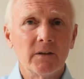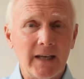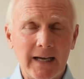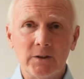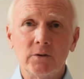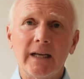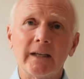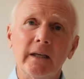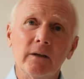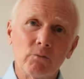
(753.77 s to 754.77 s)
The
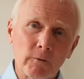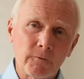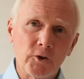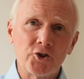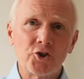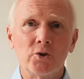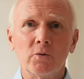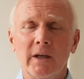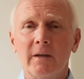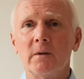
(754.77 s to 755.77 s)
Anunnaki referred
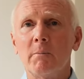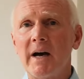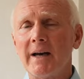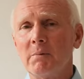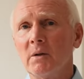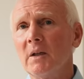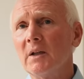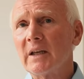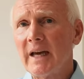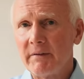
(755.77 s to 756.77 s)
to in the Bible,
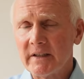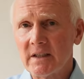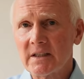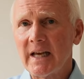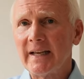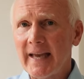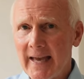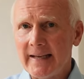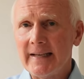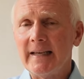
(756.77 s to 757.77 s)
characters like
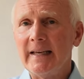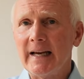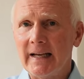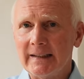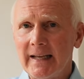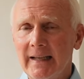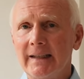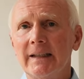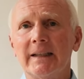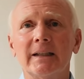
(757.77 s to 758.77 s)
Enki and
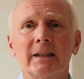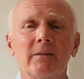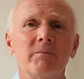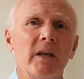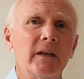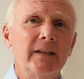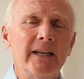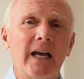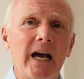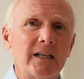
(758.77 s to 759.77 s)
Enlil,
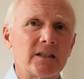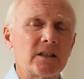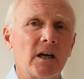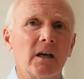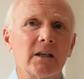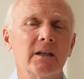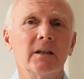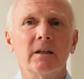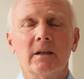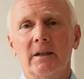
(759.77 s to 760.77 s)
Ninhursag,
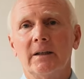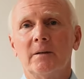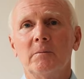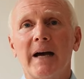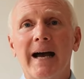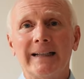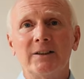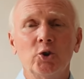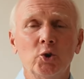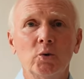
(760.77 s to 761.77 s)
um,
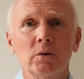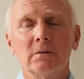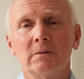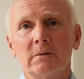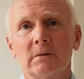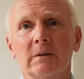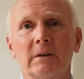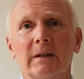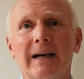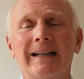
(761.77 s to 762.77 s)
Anu,
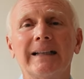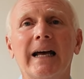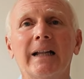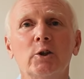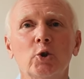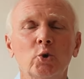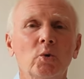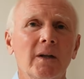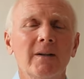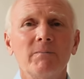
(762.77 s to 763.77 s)
uh,
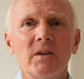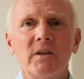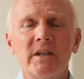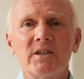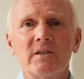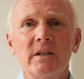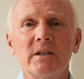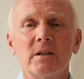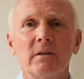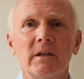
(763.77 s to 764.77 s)
Alalu, these,
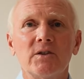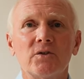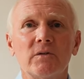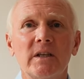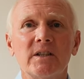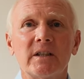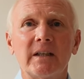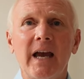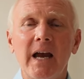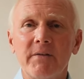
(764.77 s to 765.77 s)
these, these, these
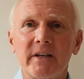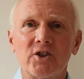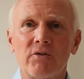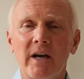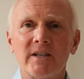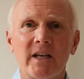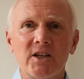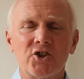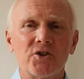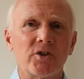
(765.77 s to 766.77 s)

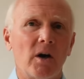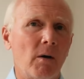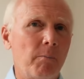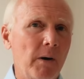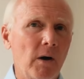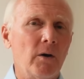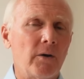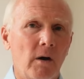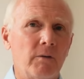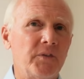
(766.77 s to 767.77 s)
characterizations are
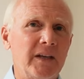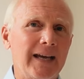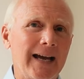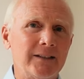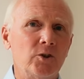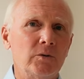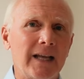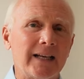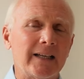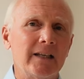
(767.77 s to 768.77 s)
part of the
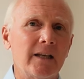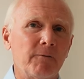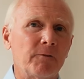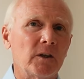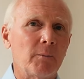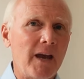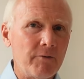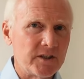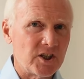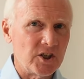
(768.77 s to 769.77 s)
Anunnaki Nephilim
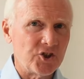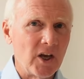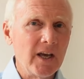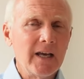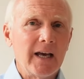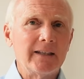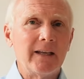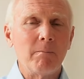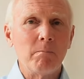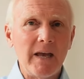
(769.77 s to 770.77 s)
heritage, and
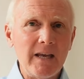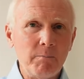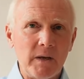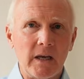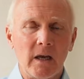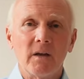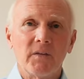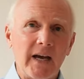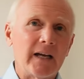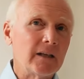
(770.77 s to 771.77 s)
it may be
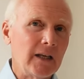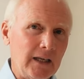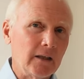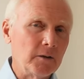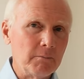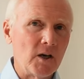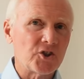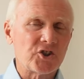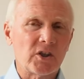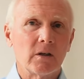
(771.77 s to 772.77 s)
that Elon
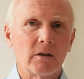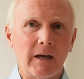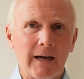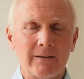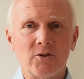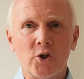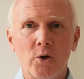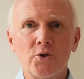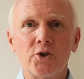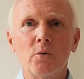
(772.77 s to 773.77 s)
Musk and
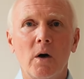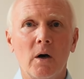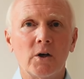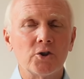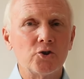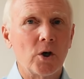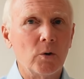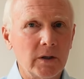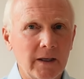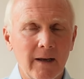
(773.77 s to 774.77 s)
those who are
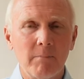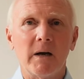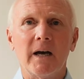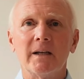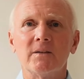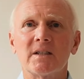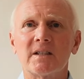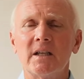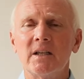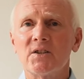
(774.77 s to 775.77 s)
controlling him behind the
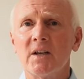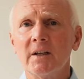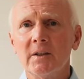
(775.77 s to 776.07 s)
scenes